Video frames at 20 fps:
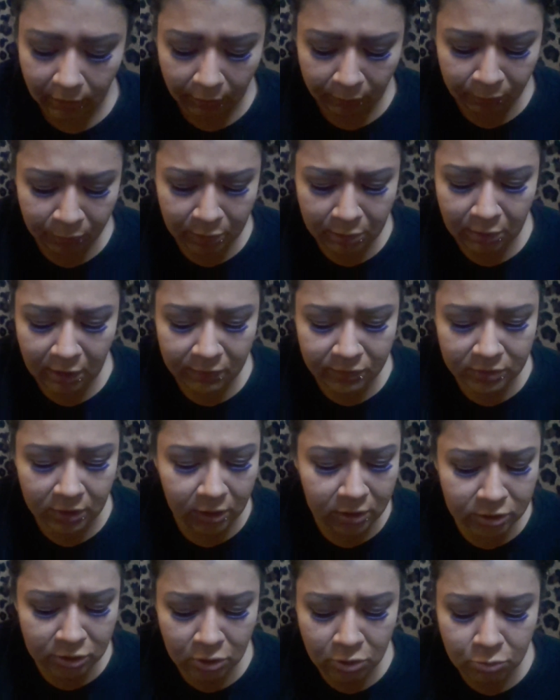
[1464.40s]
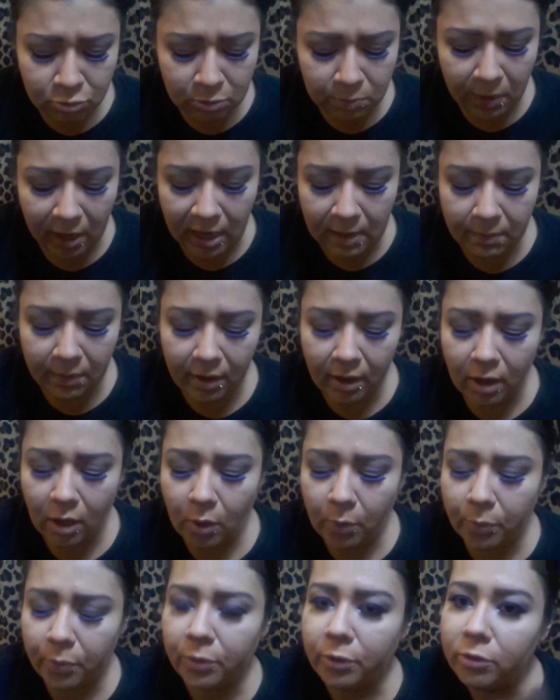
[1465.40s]
But if, as long as you use
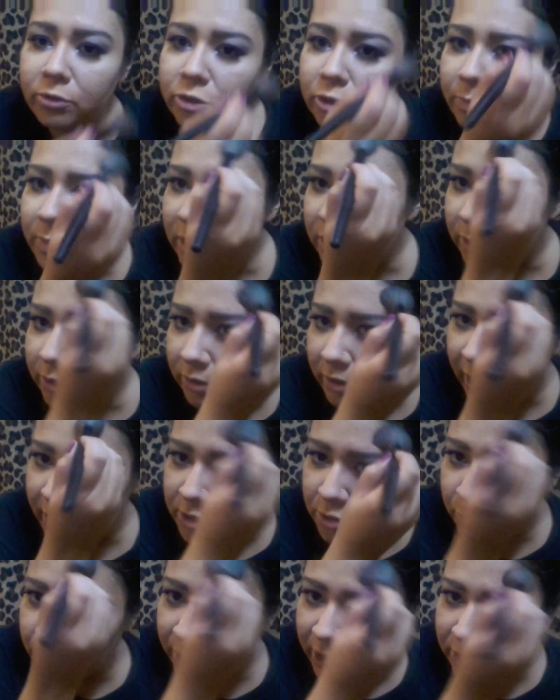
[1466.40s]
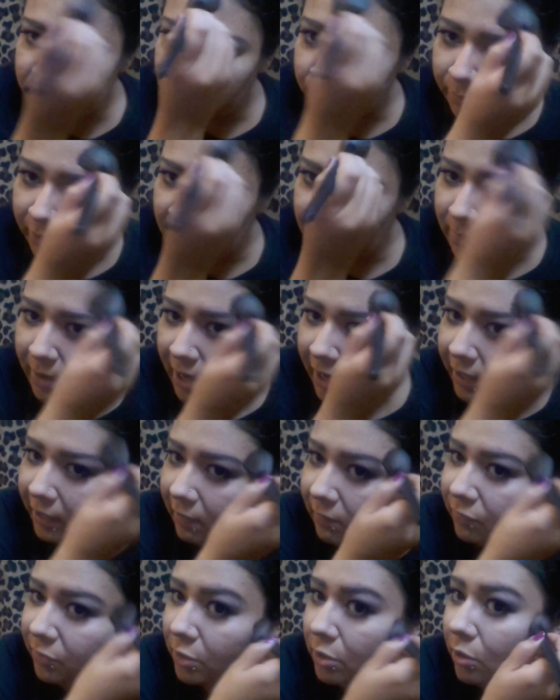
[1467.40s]
PayPal, you should be good. Like, you'll get your money back if
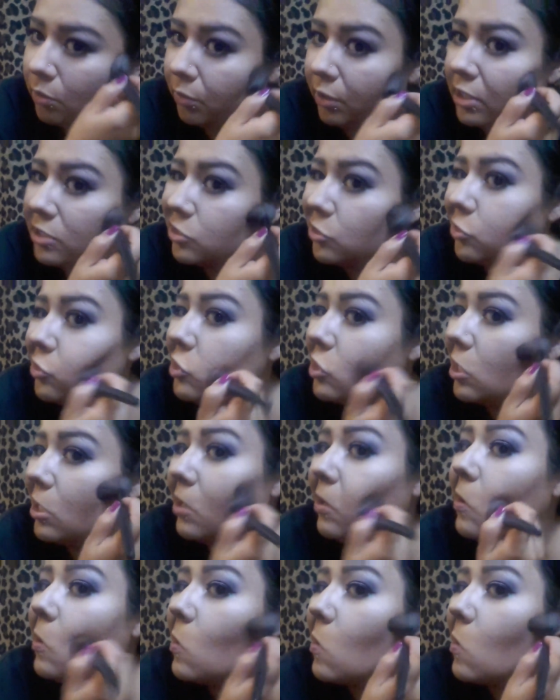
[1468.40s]
you don't get your shit.